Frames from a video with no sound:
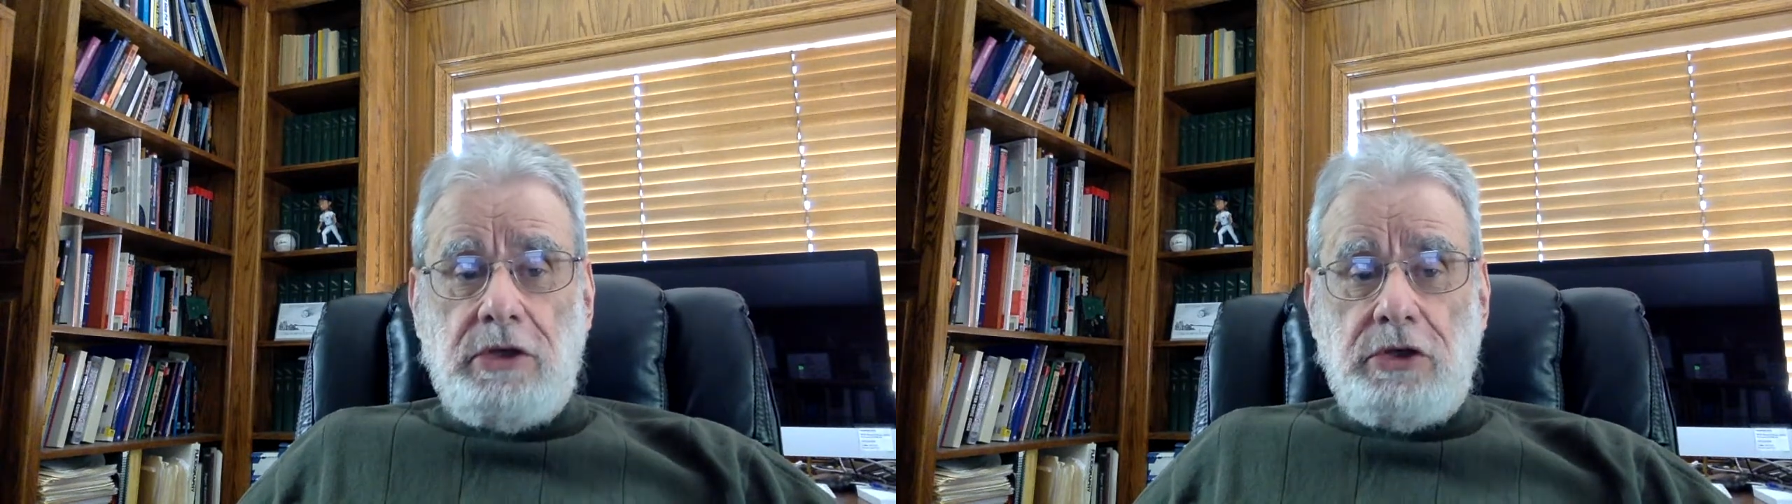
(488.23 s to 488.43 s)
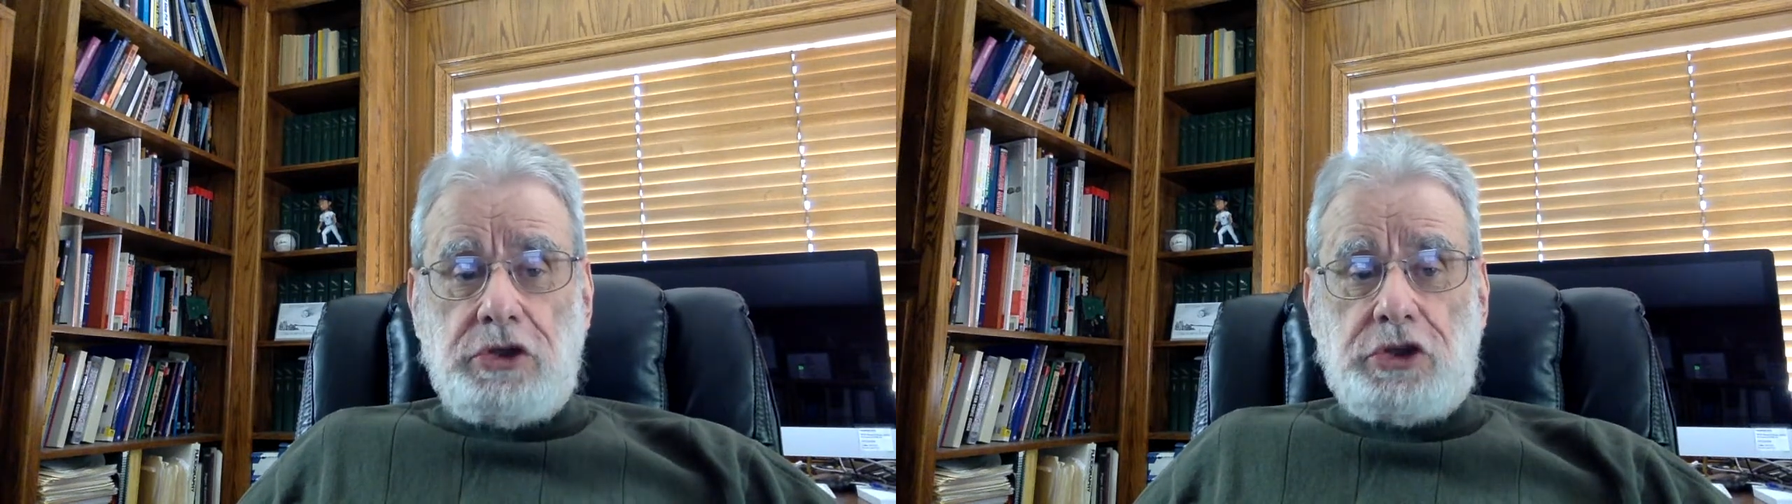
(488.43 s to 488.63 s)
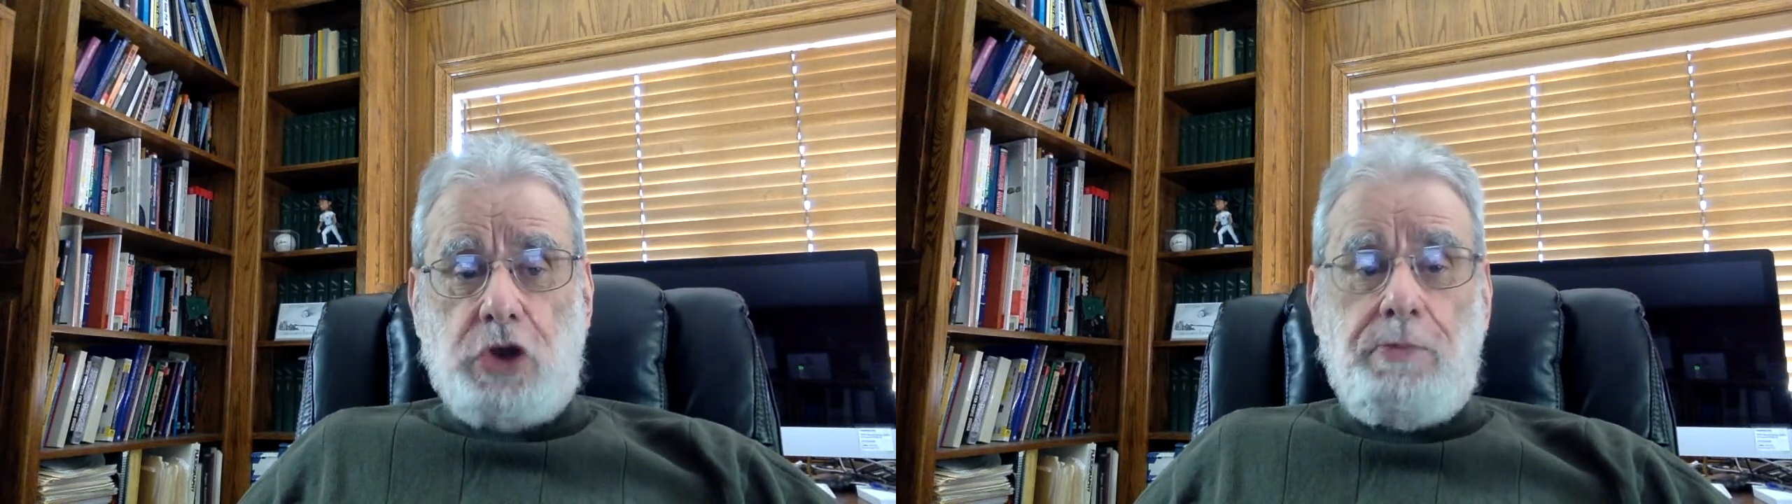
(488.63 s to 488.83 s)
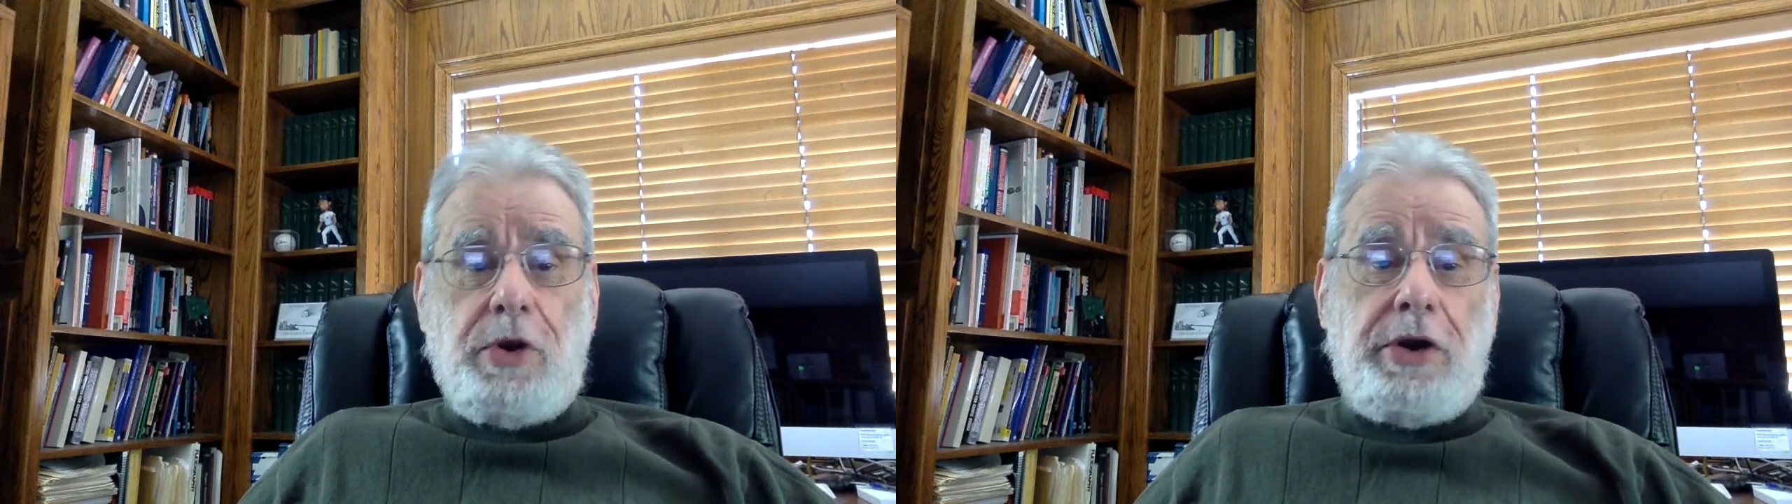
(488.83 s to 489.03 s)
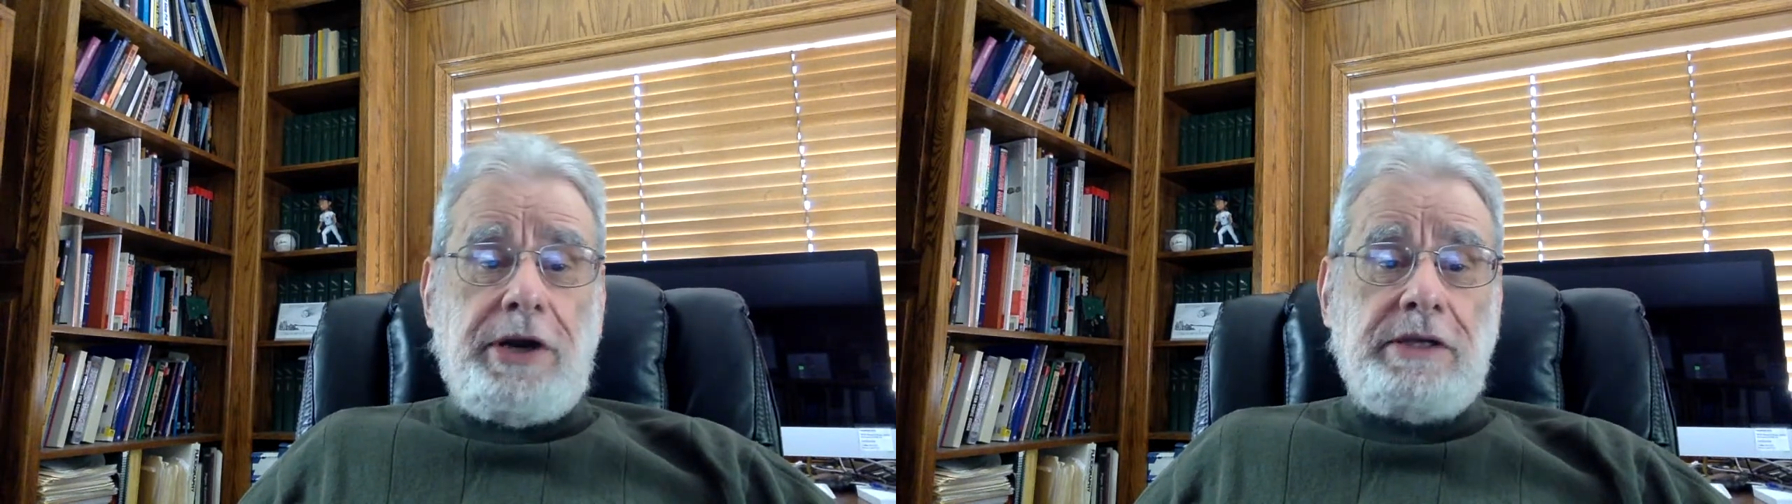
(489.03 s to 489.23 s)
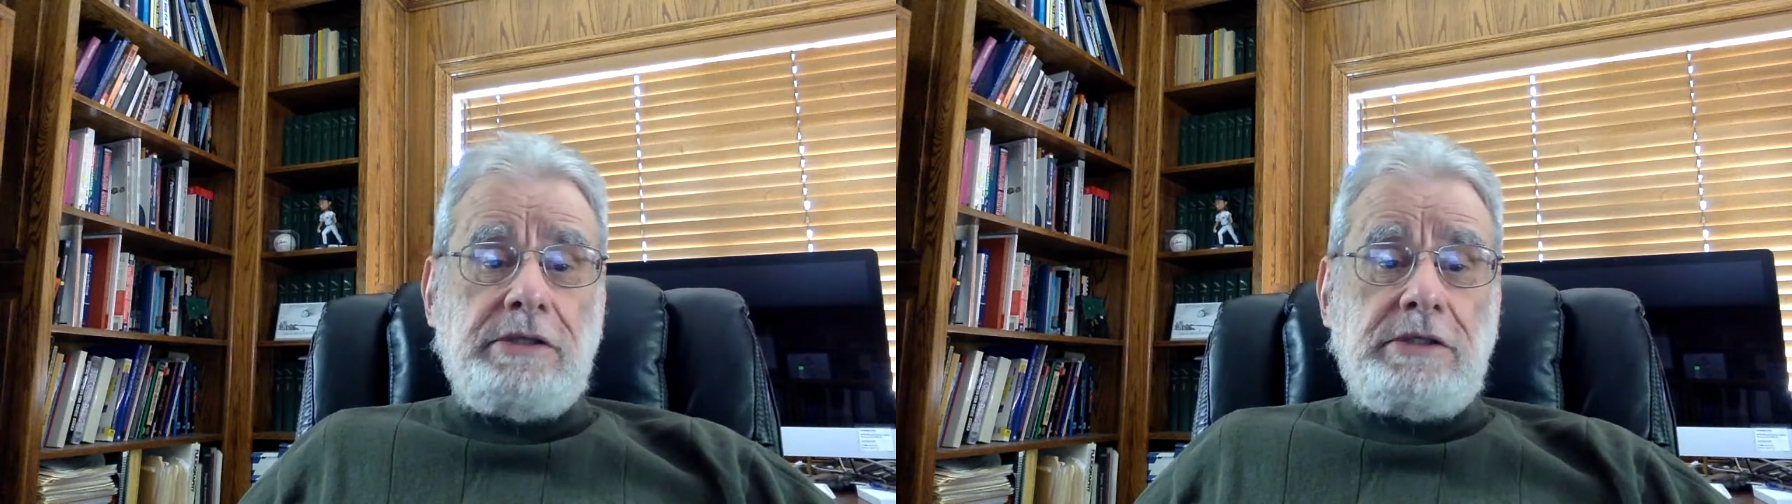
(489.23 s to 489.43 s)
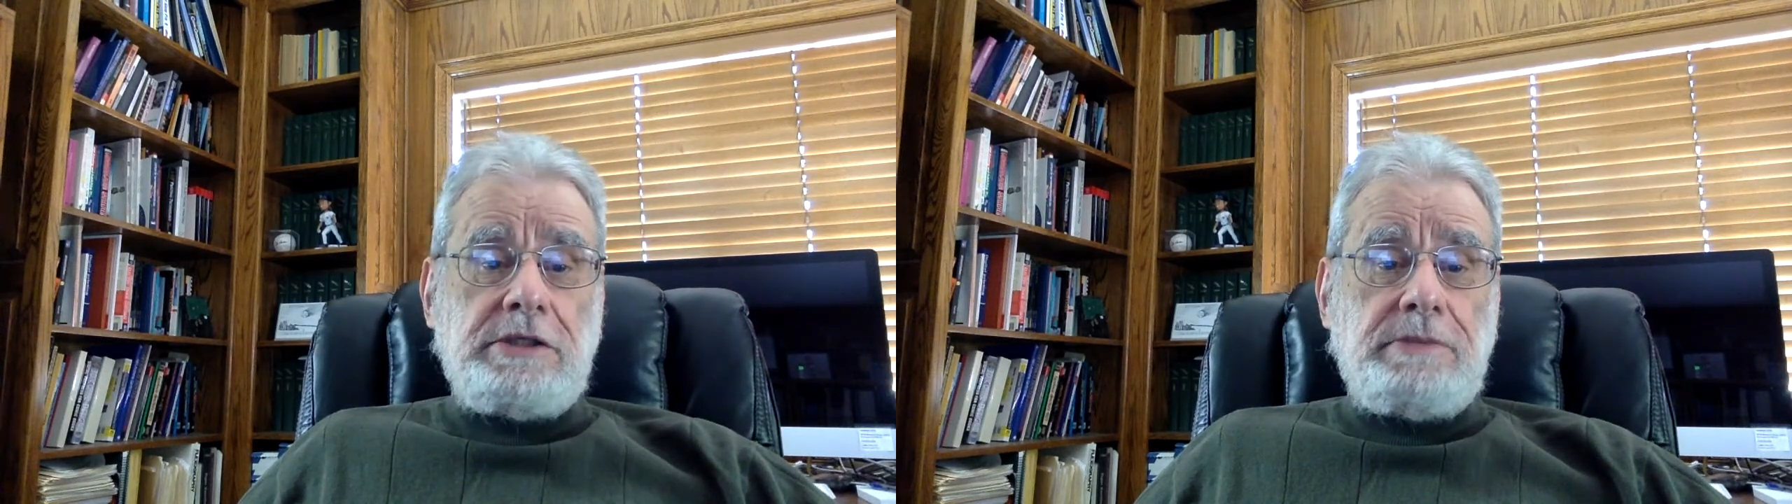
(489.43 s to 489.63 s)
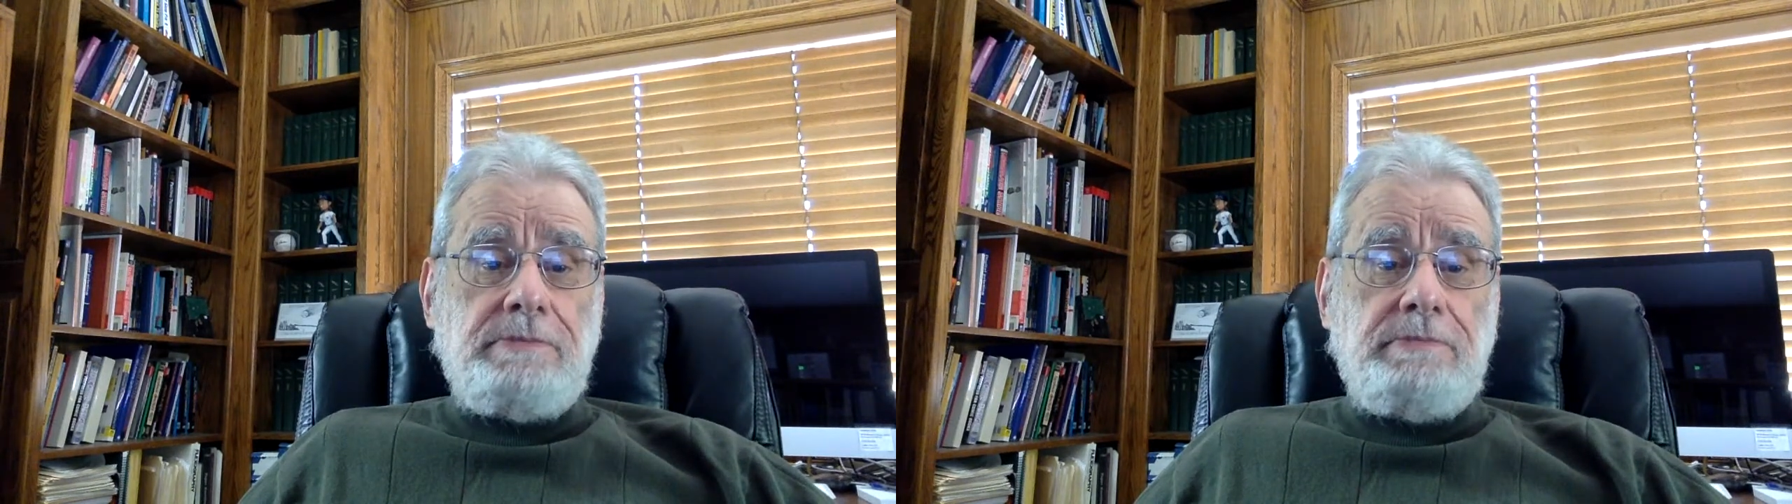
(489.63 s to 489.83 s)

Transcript: soap cartons,